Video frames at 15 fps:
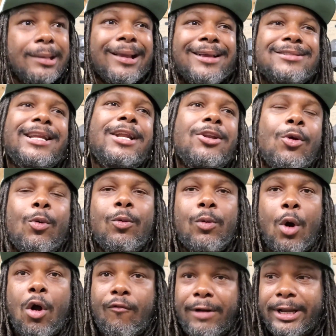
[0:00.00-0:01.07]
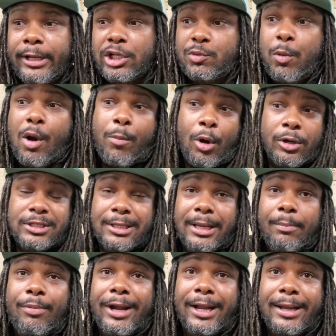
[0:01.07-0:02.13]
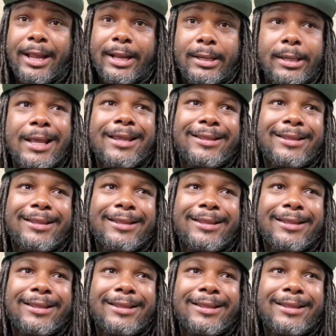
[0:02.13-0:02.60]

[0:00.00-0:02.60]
Because they know already the sparring partners that they're bringing in,